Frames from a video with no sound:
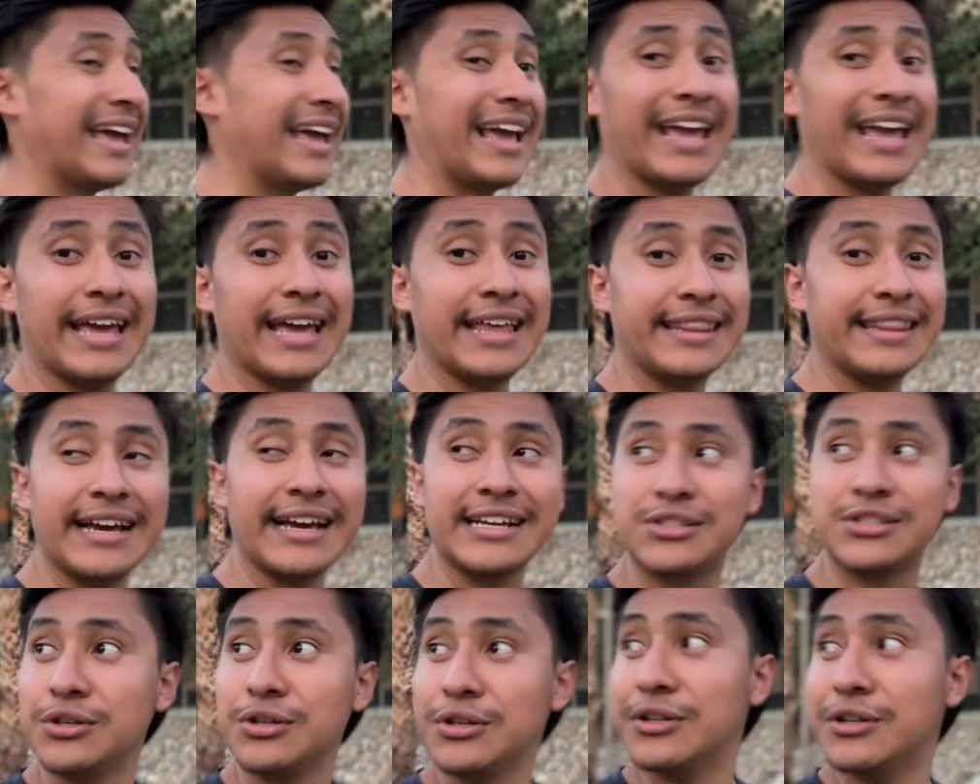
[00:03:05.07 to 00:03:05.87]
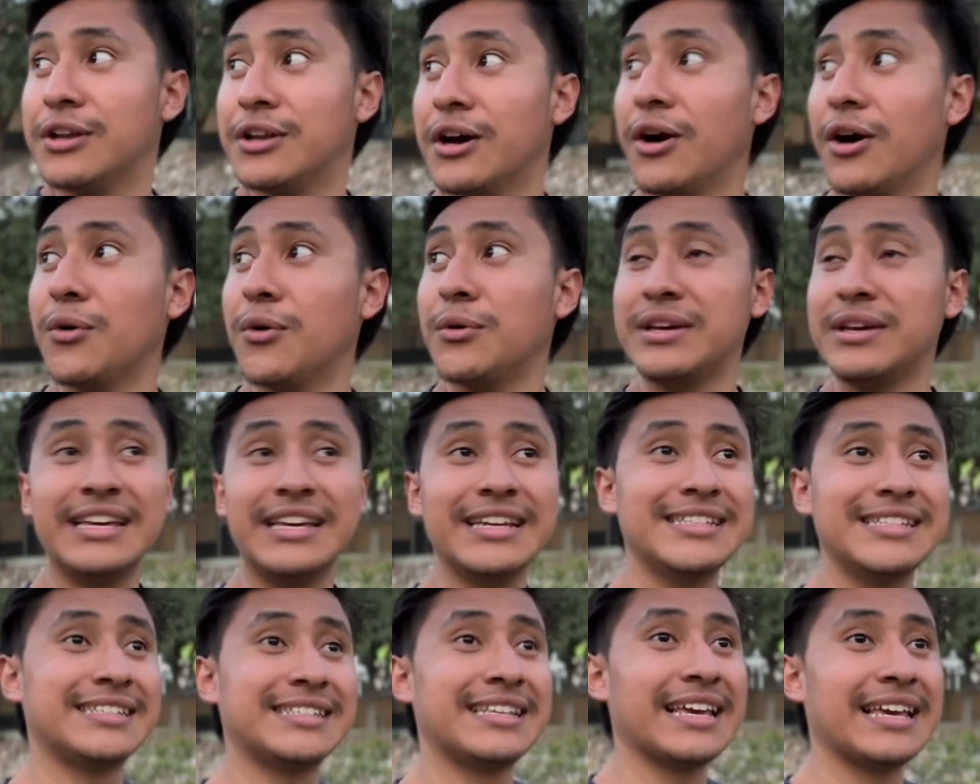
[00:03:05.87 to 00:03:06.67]
And next thing you know,
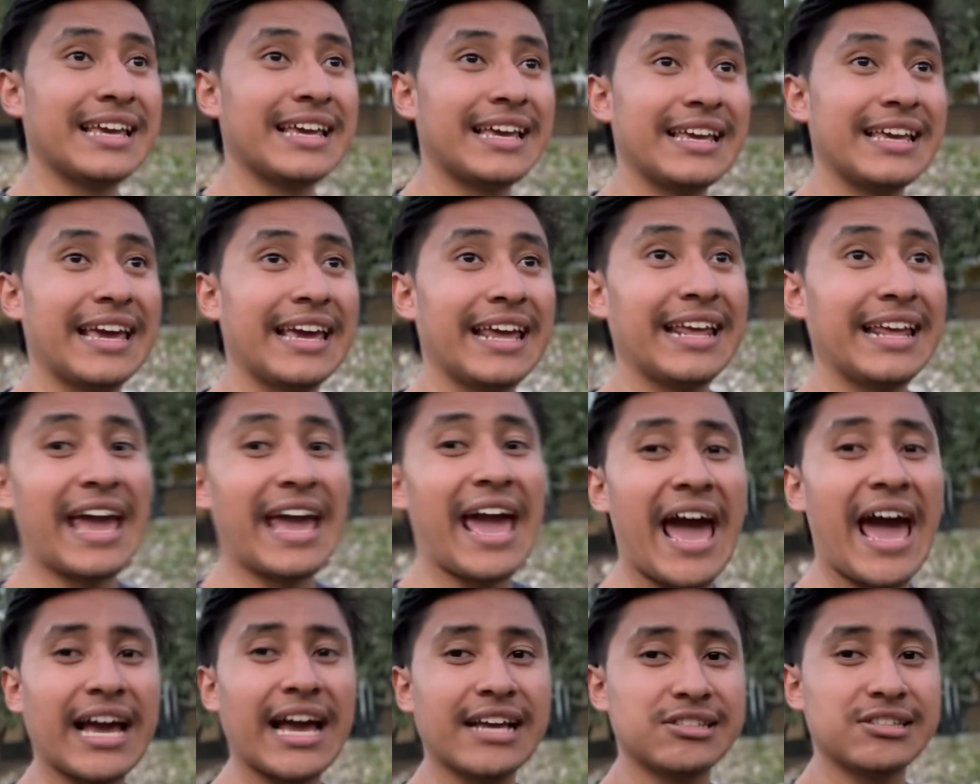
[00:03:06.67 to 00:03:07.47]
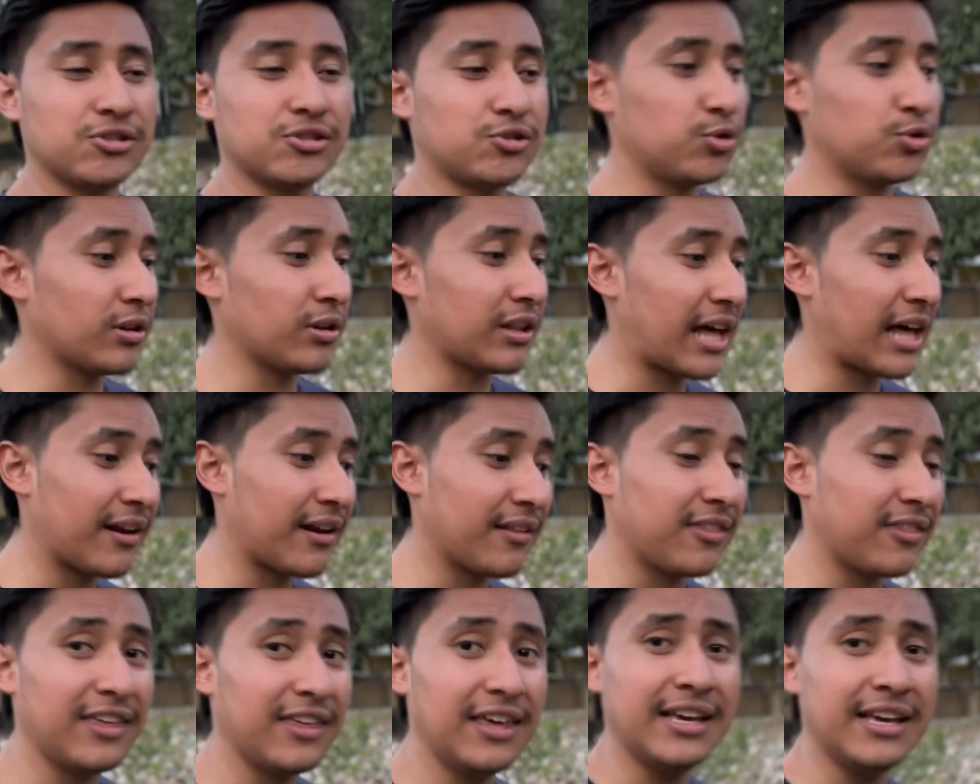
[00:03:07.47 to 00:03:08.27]
he's getting access to a lot
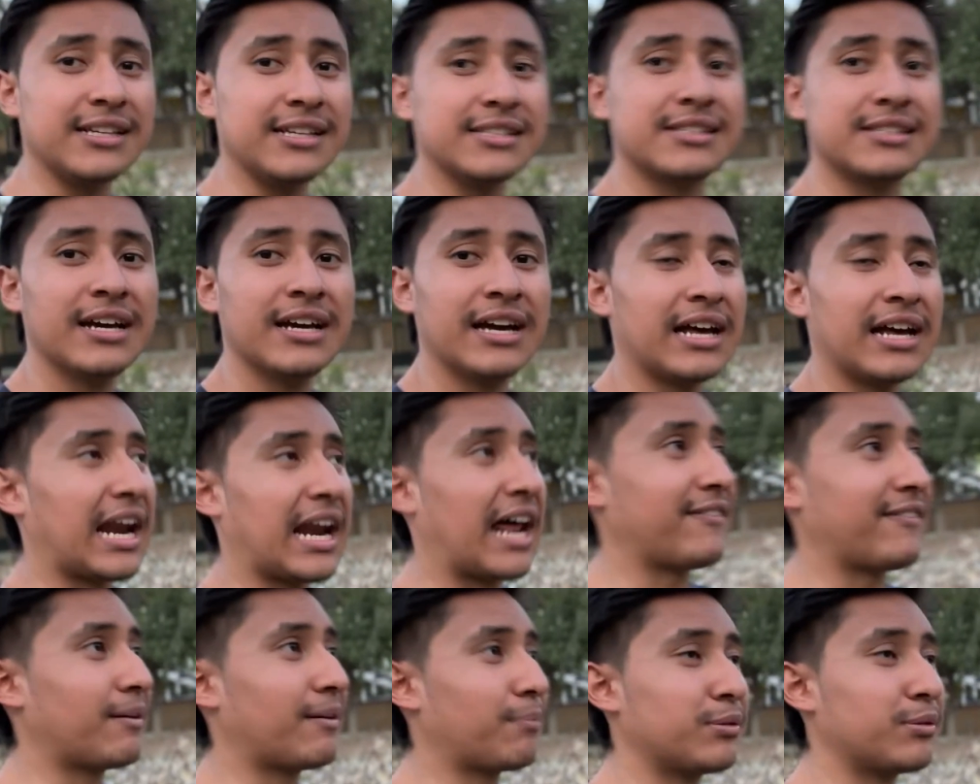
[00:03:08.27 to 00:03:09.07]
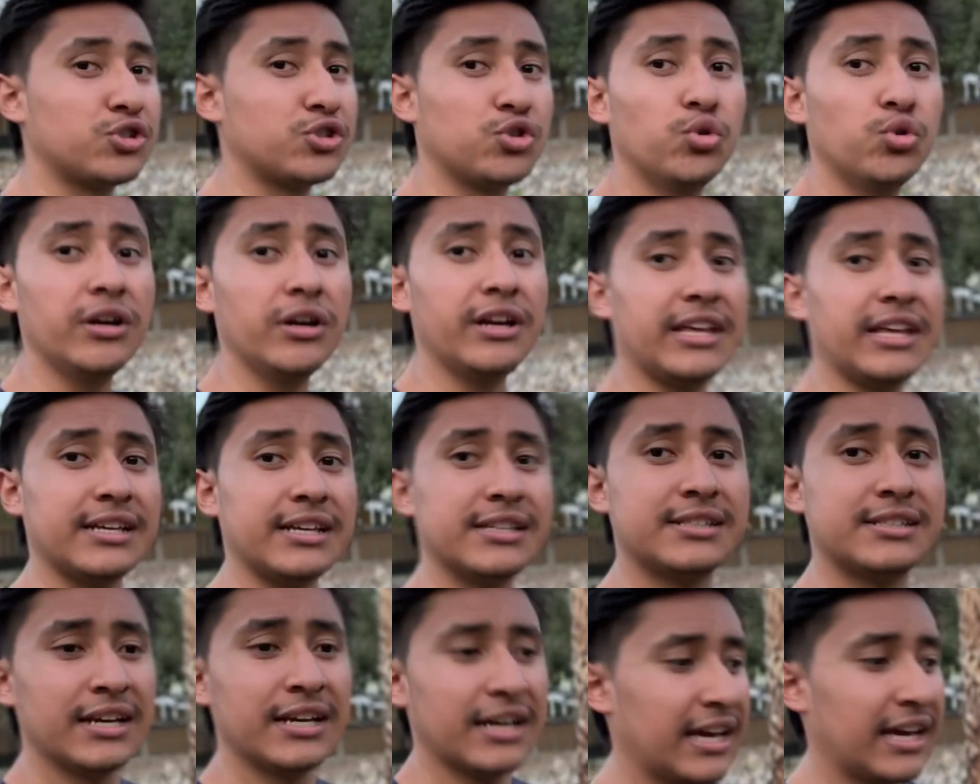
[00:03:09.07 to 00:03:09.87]
of things, a lot of
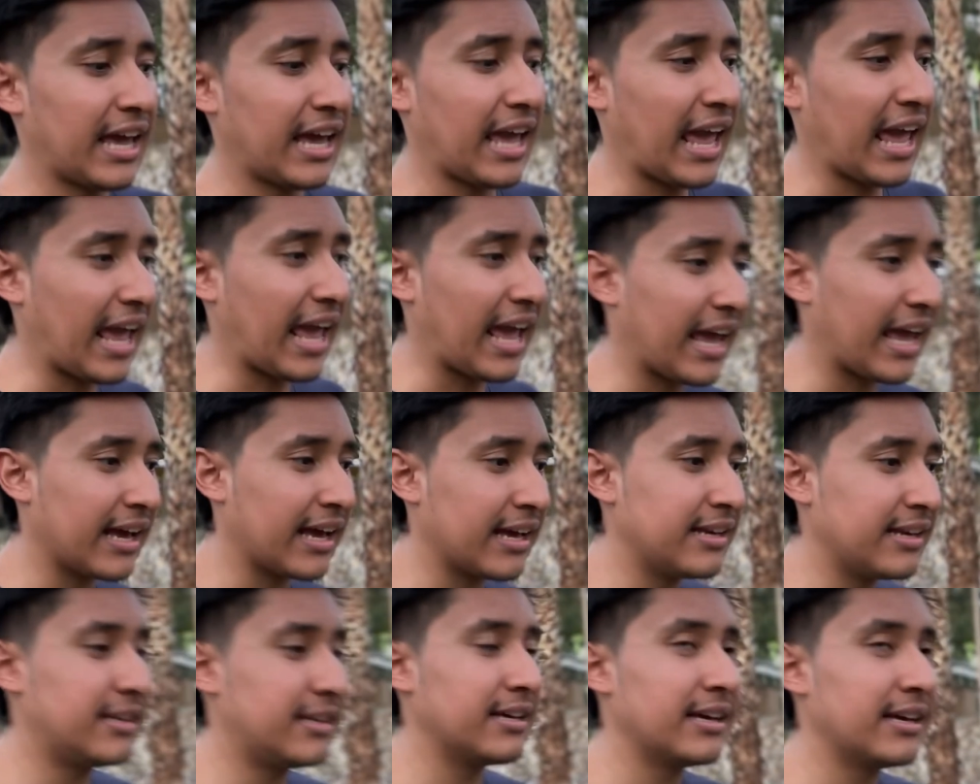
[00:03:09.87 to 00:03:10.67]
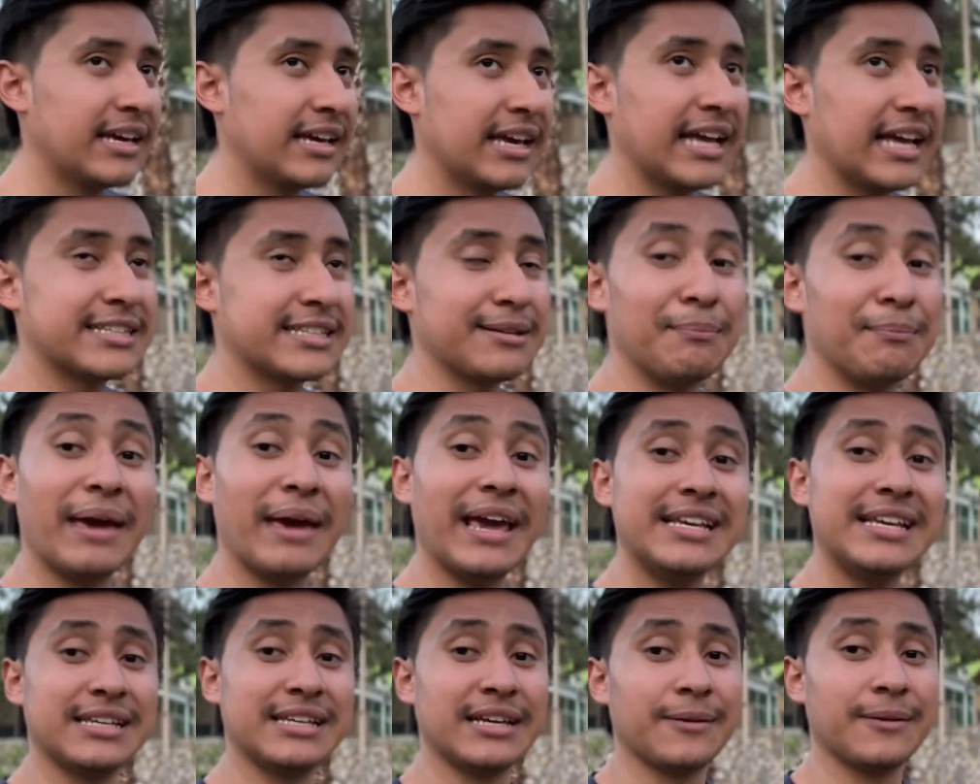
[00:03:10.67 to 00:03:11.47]
opportunities. And it's
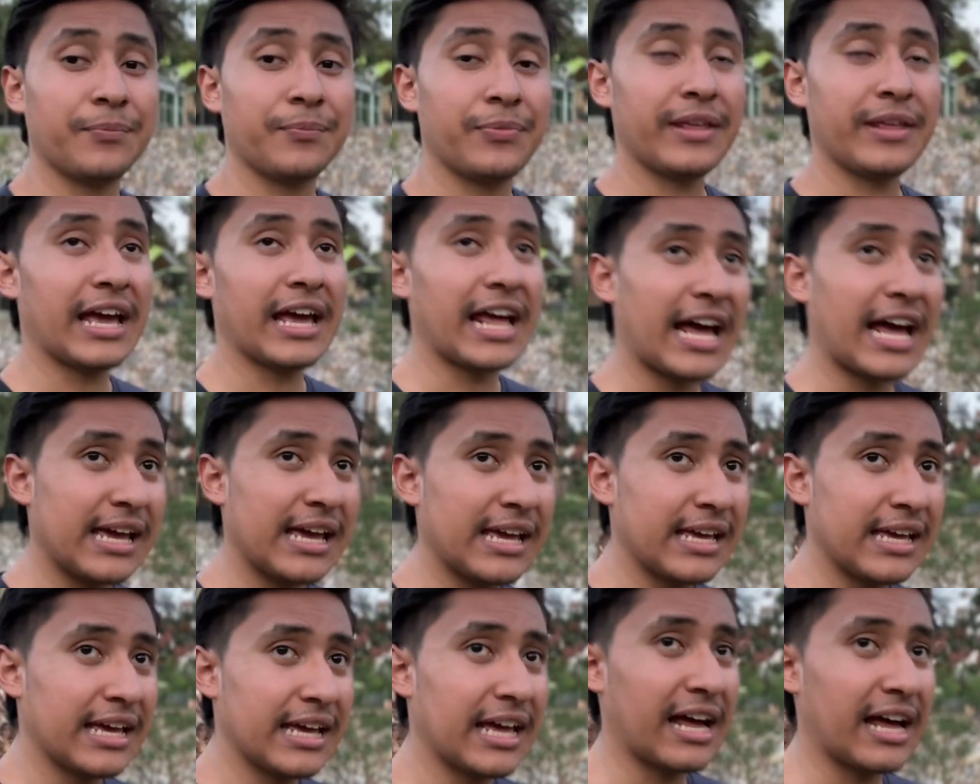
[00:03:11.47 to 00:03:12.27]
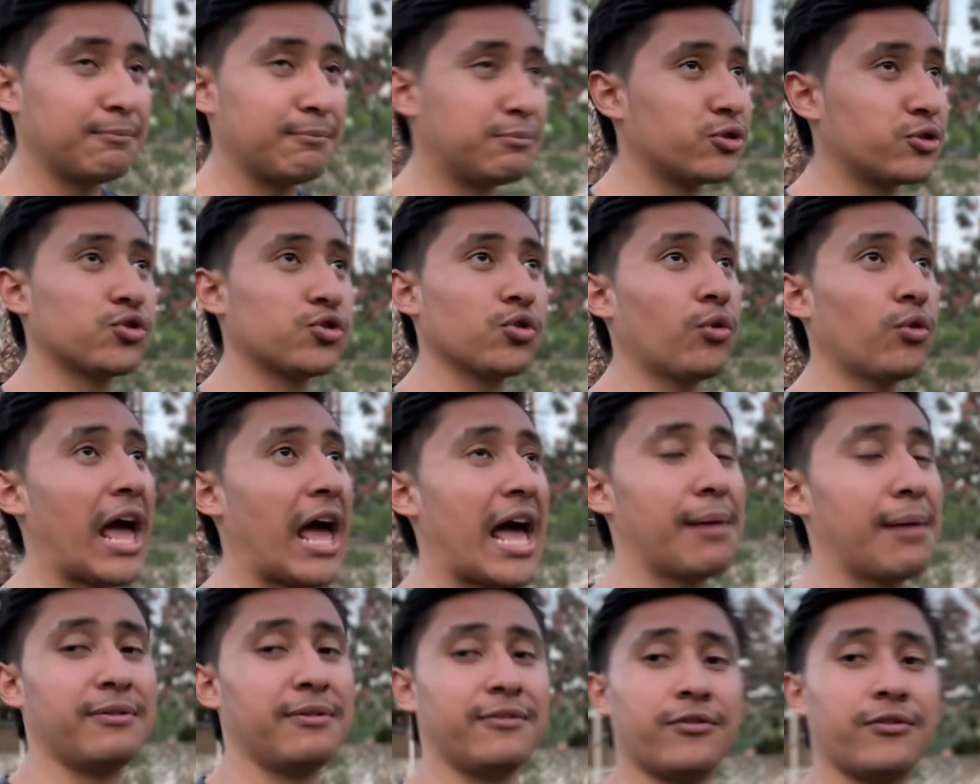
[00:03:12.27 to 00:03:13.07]
amazing. I'm so
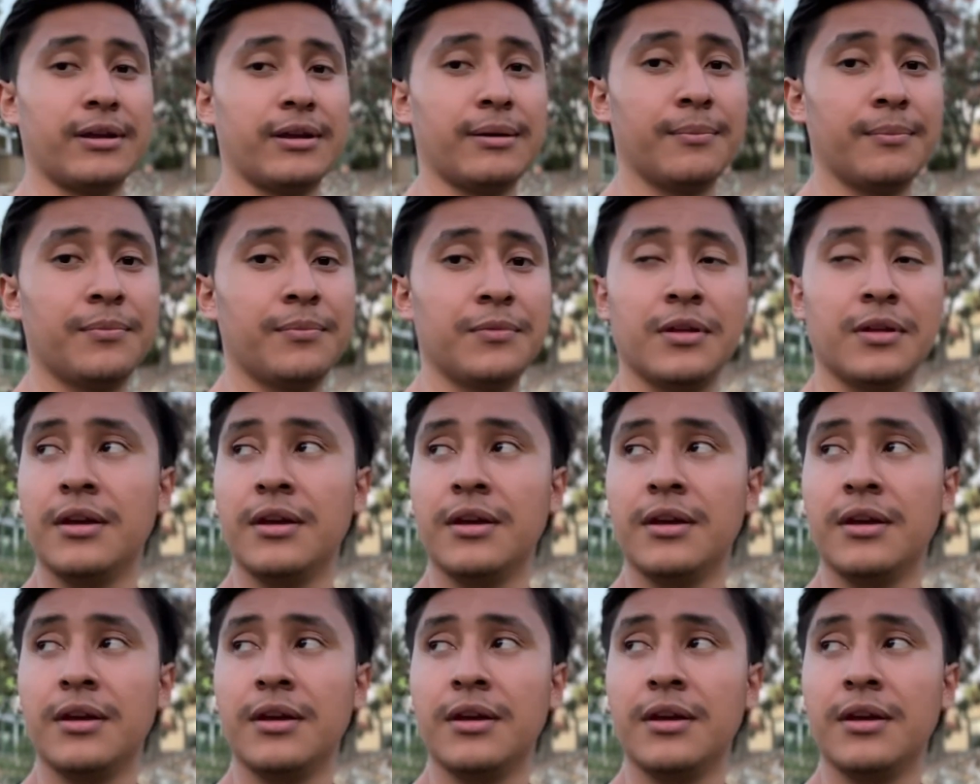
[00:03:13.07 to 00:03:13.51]
happy for him.